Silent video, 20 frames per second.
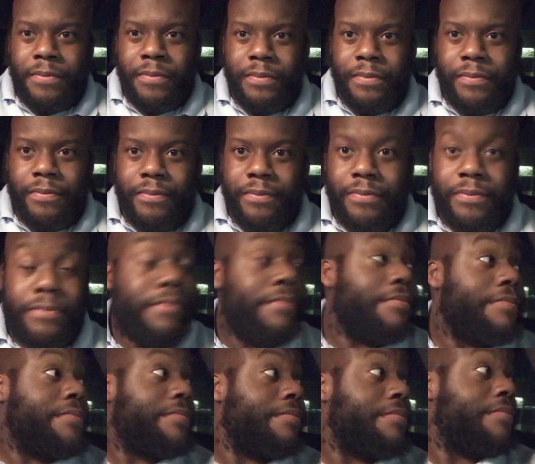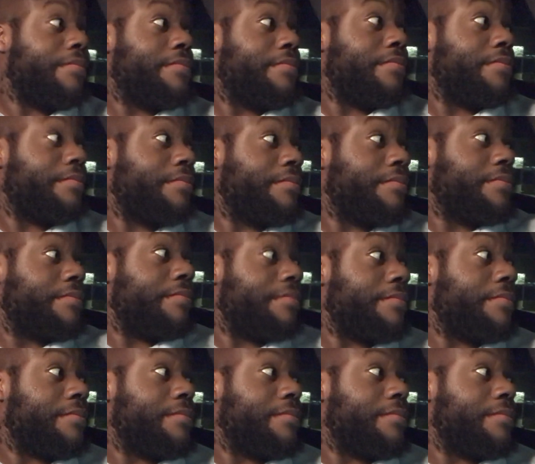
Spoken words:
Nobody speaks.